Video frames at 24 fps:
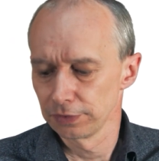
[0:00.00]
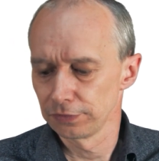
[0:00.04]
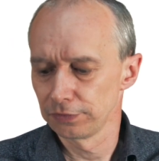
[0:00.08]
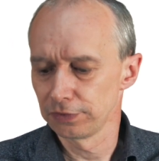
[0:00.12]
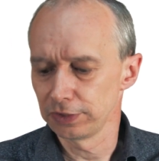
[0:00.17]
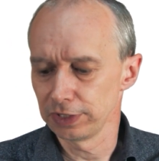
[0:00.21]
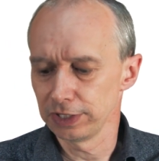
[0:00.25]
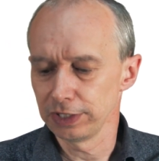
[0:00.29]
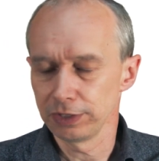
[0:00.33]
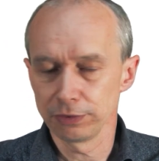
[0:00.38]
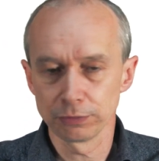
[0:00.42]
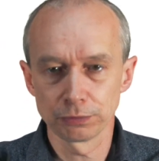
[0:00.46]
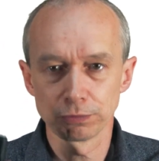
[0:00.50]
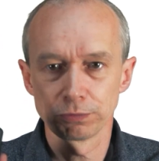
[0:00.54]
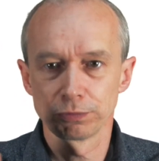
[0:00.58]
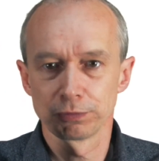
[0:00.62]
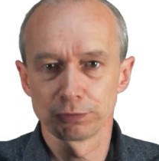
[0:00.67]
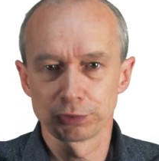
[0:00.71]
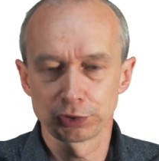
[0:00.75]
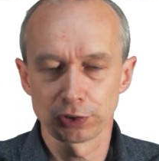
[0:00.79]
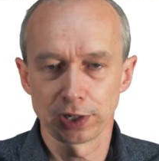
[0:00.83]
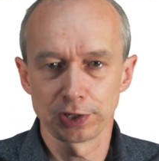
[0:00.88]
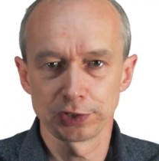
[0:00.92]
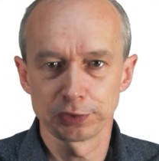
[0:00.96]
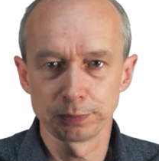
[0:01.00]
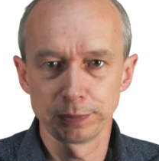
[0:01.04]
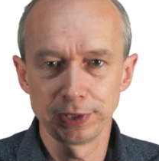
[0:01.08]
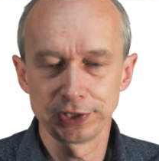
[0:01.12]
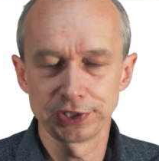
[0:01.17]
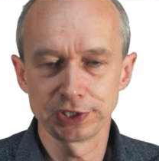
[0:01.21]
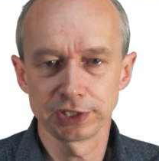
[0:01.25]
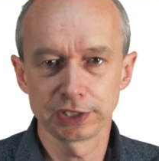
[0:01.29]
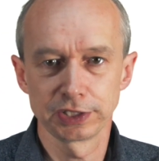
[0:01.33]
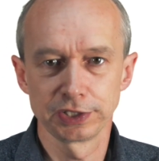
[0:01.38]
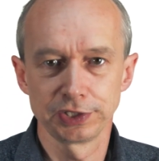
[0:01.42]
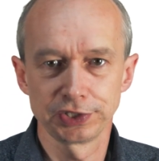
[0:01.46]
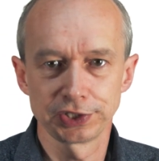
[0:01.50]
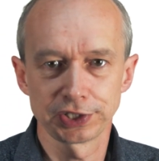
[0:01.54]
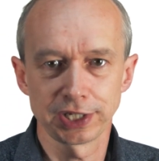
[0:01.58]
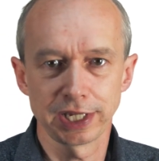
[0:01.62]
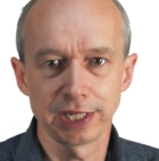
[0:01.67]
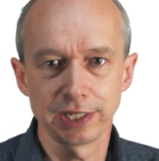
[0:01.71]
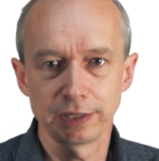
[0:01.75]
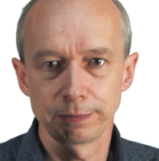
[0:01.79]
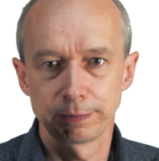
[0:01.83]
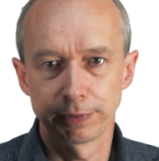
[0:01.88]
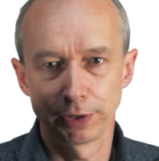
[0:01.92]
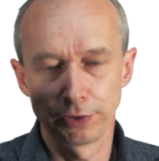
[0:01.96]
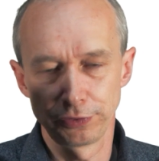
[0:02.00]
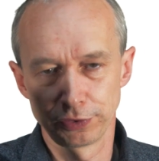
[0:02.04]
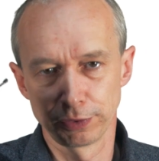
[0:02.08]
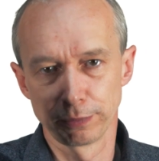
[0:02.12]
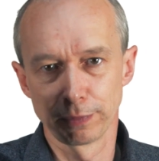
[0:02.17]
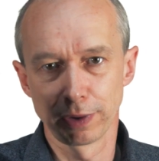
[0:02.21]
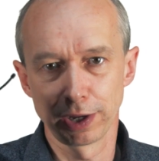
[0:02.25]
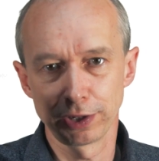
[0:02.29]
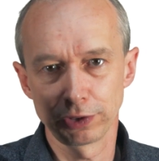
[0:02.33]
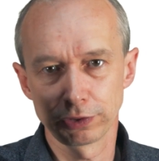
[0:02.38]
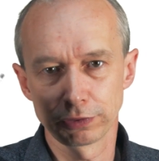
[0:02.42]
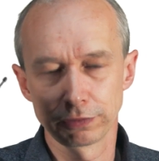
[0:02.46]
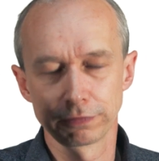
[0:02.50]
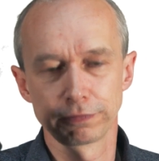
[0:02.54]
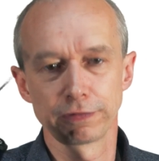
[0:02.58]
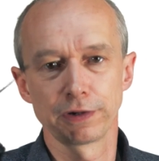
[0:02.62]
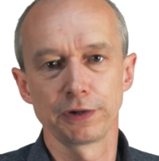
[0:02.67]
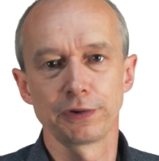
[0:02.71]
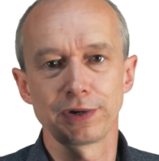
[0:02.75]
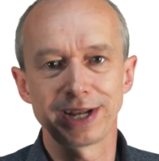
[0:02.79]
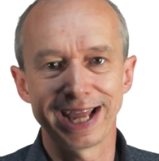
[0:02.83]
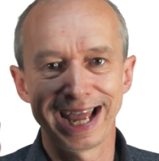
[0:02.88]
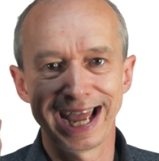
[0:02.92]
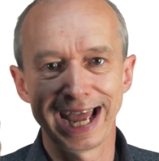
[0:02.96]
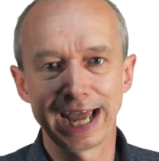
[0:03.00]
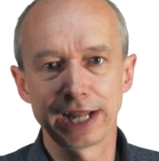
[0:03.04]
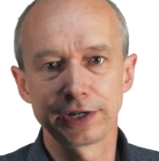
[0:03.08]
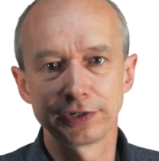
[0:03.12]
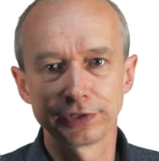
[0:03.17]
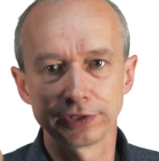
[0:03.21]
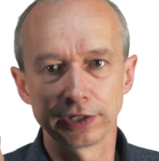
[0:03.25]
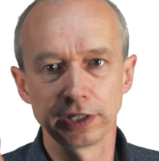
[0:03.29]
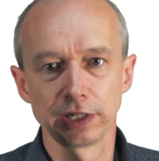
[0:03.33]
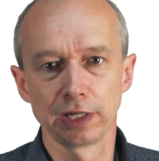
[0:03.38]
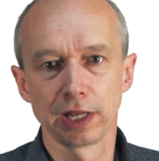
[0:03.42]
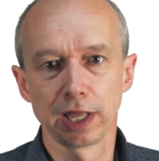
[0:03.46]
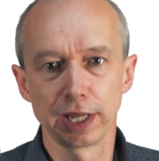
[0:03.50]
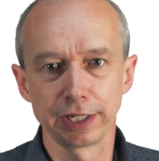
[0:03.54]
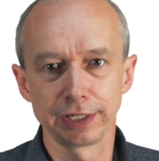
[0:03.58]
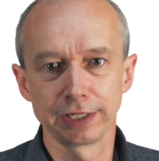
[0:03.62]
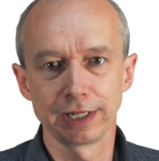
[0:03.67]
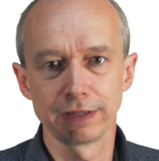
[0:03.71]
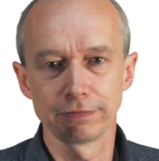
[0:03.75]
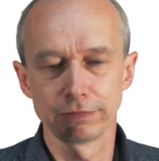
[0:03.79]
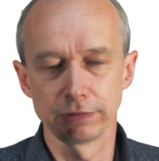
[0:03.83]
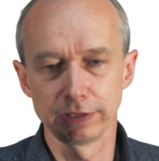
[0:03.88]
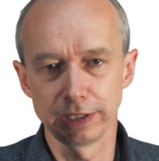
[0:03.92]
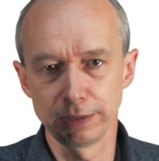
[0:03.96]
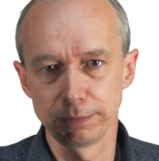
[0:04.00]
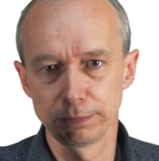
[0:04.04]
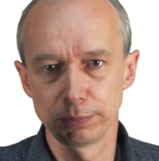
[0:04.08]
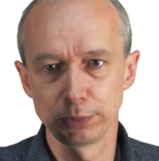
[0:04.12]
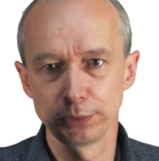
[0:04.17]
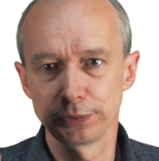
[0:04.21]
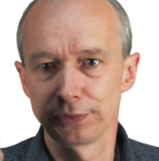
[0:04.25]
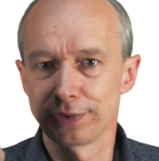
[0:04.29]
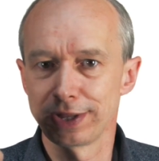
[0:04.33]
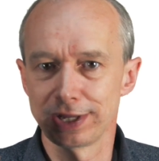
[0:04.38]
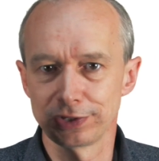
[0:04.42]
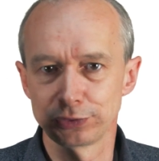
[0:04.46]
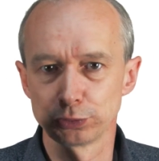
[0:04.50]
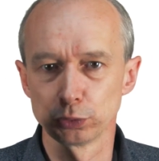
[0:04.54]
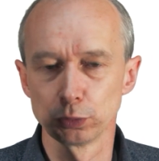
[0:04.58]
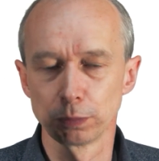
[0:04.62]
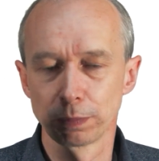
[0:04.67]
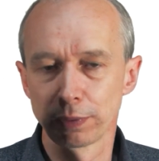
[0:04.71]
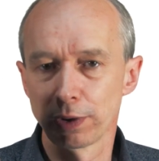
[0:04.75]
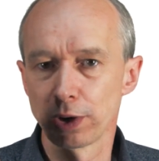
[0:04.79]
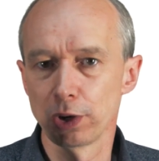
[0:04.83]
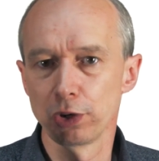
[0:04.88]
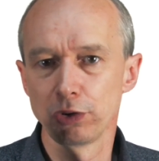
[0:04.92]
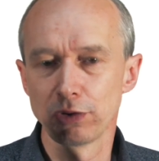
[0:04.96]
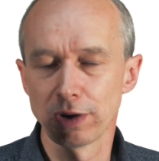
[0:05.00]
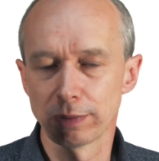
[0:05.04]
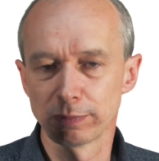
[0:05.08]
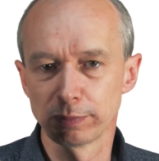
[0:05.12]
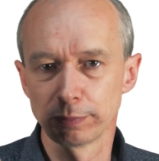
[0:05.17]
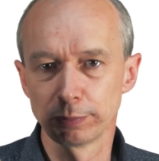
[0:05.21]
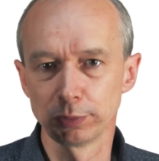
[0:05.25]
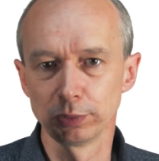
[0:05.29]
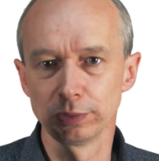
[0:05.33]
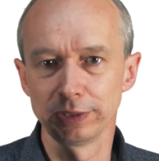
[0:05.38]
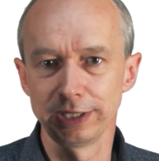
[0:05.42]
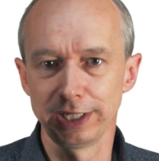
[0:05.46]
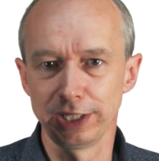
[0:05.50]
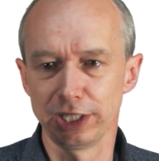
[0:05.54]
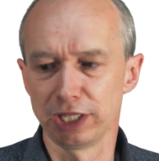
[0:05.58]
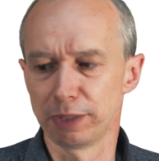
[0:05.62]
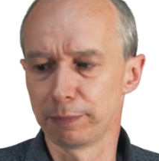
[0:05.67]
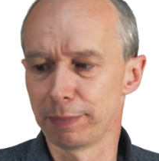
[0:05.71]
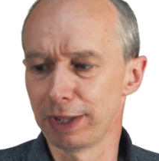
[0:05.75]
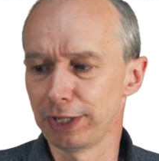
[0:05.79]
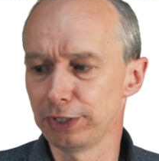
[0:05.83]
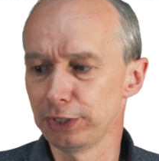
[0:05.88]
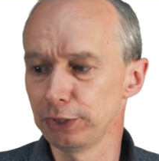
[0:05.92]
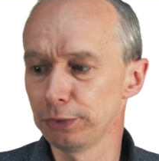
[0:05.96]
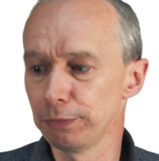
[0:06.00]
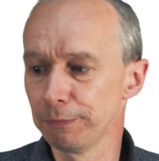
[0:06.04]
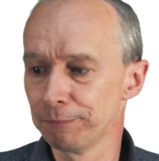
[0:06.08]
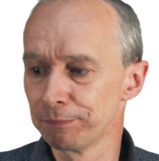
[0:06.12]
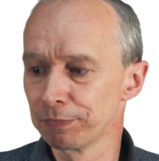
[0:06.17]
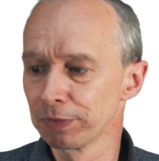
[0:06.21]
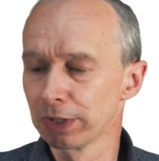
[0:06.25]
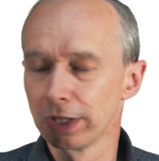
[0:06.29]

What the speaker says: The transmitter can take both a microphone and a line level input. That's all programmable in the menu.